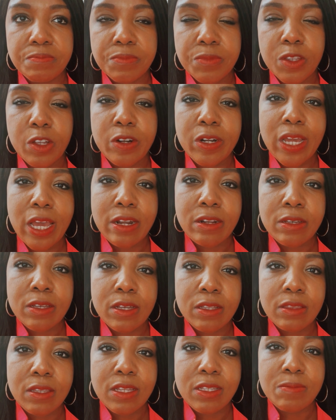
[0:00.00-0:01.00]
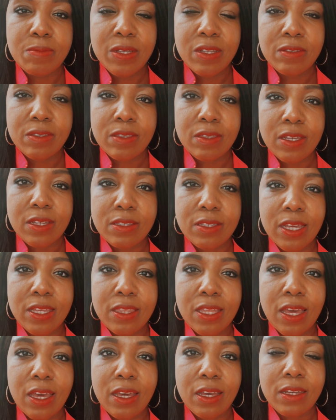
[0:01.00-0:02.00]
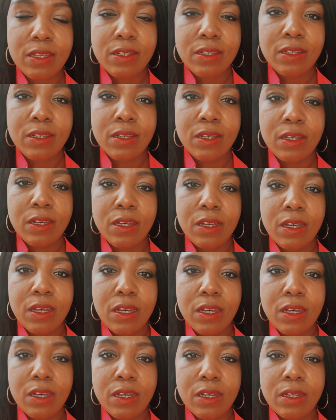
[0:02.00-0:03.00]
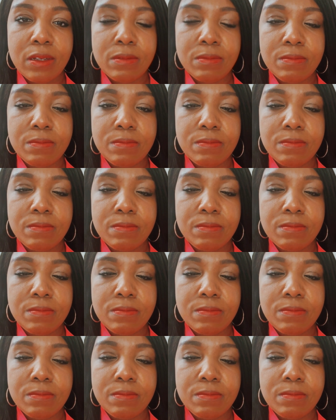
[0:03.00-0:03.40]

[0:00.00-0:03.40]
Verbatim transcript: learning how to cook these meals and things like that, um,